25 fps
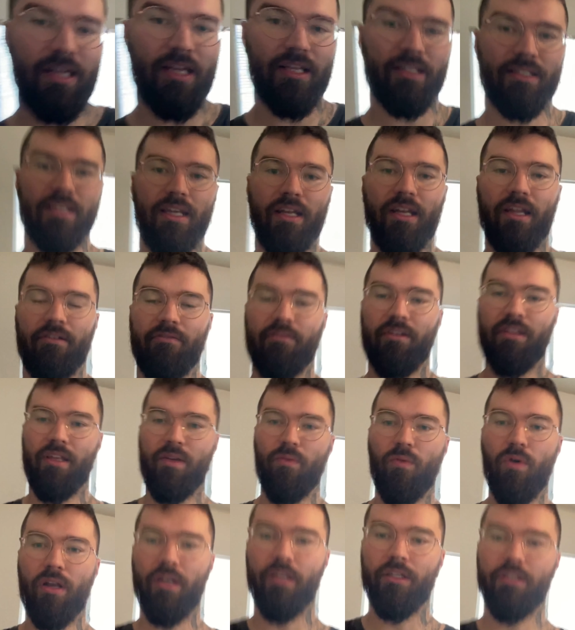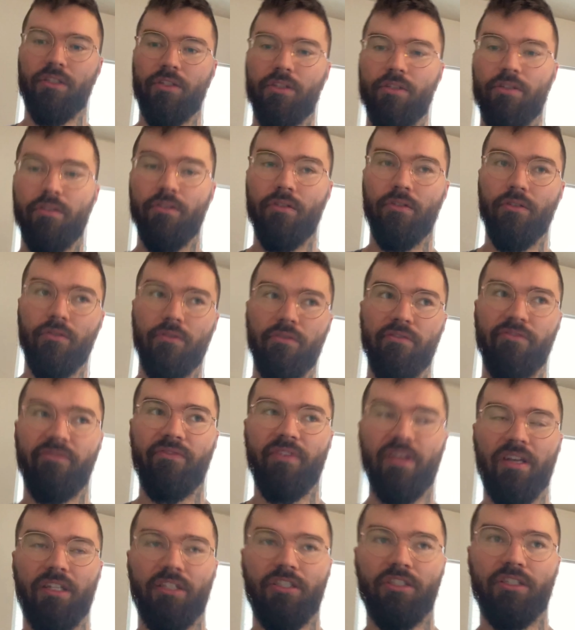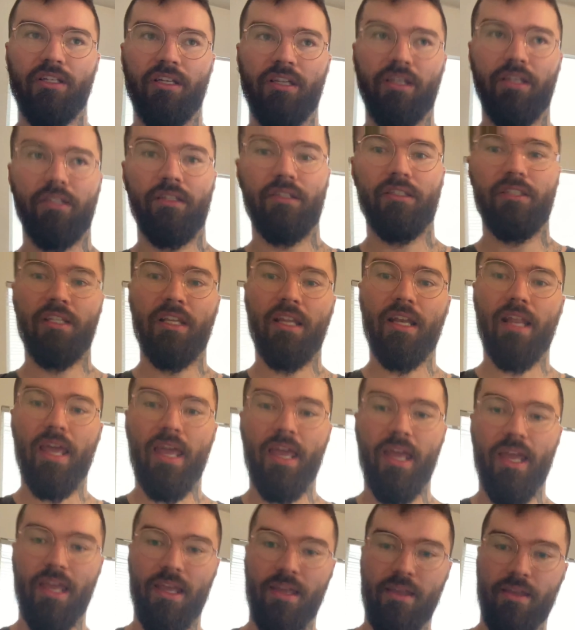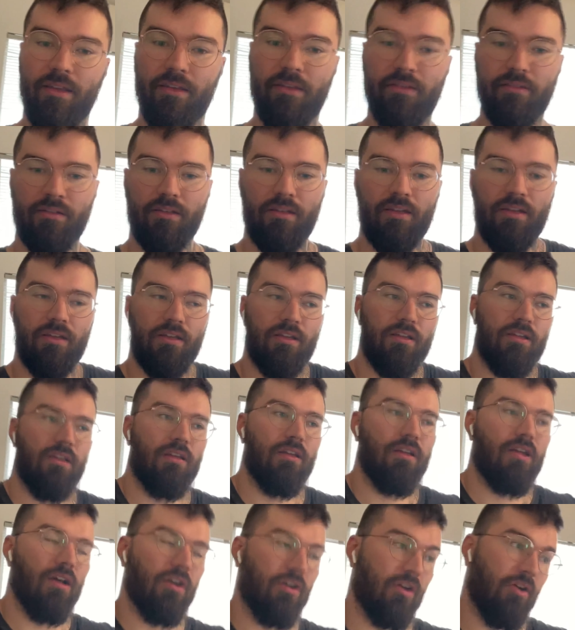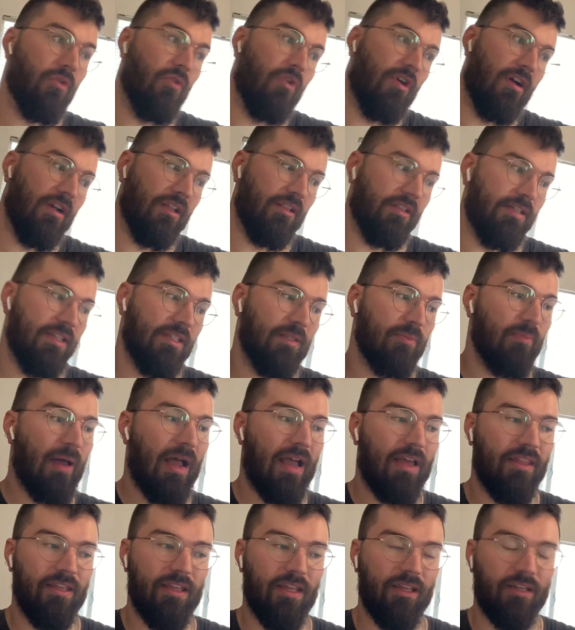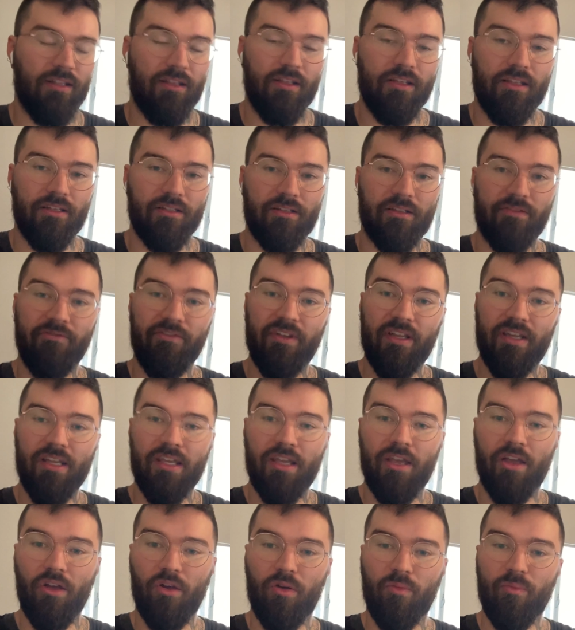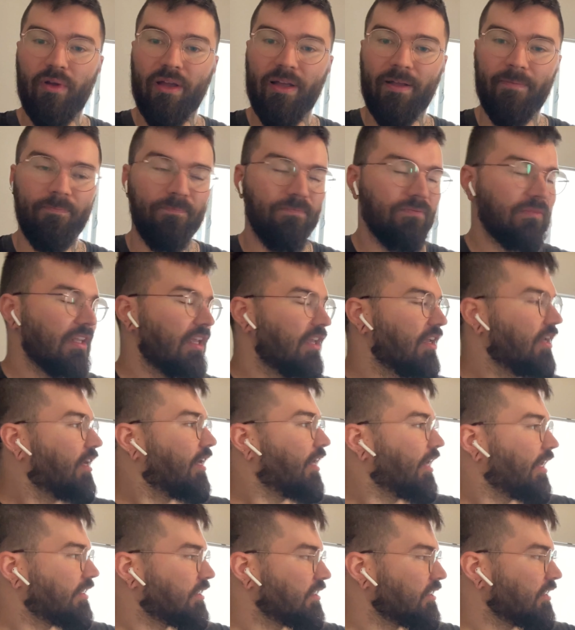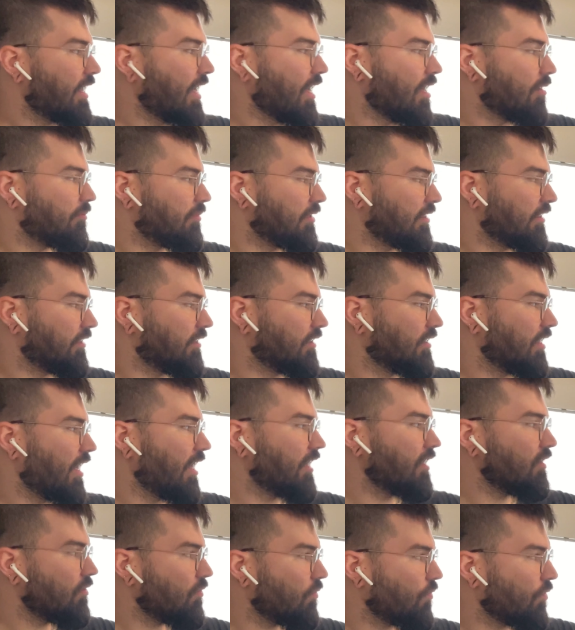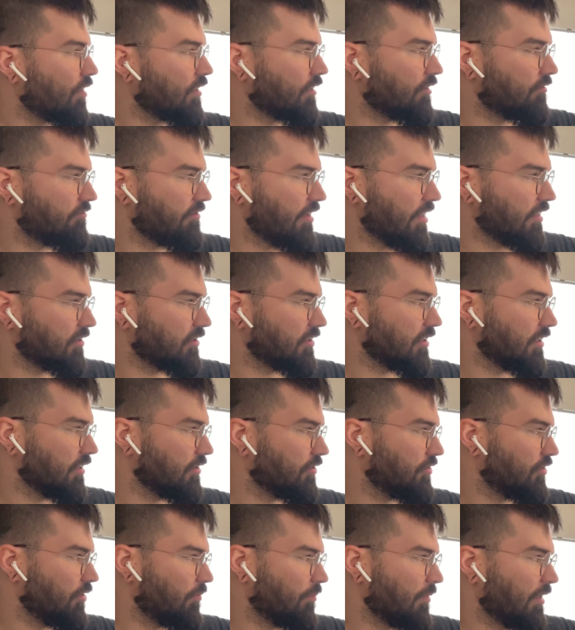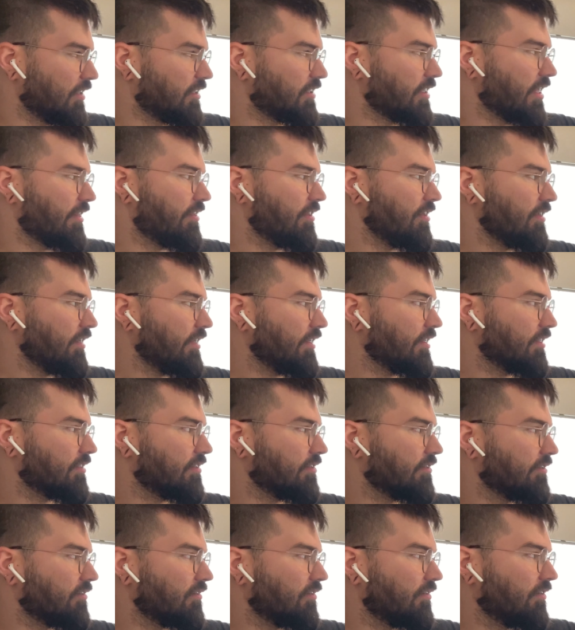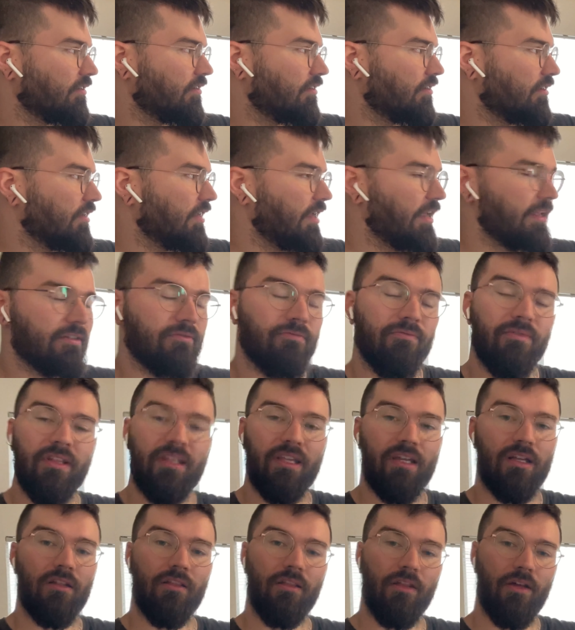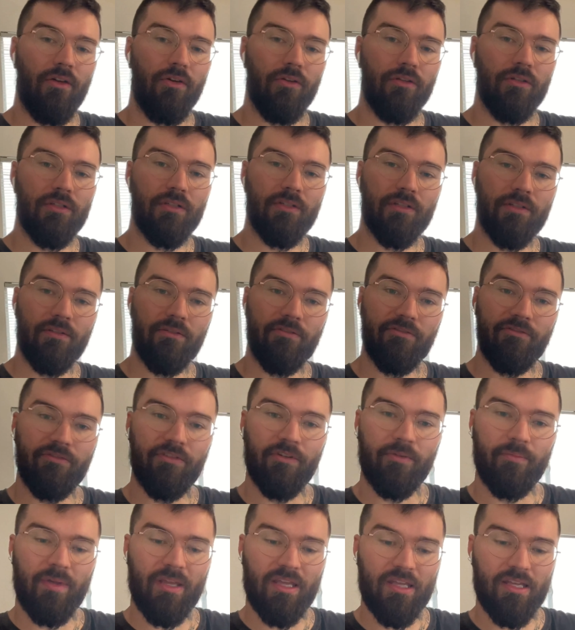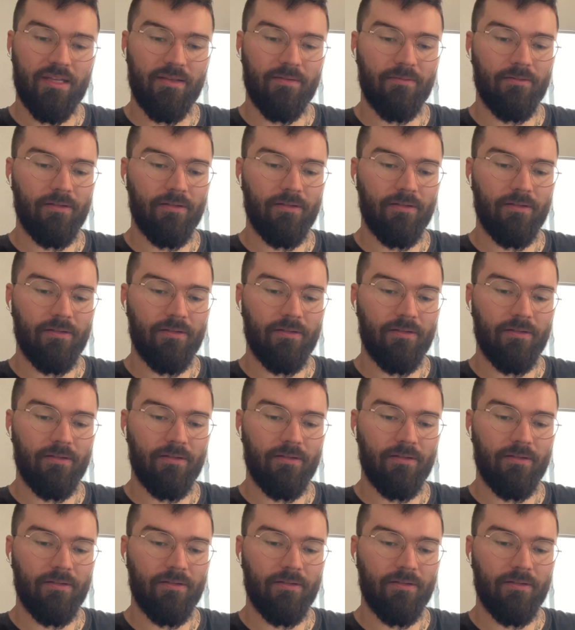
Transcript: I said, I really wanted to finish it today, or at least by the end of this video, but it didn't happen. I don't want to rush it too much. I think it's really close for me,